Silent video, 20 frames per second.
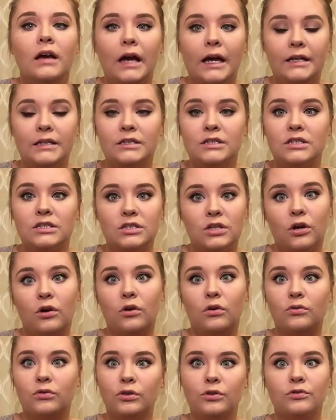and
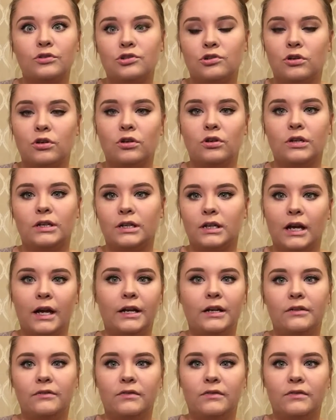so neutral and kind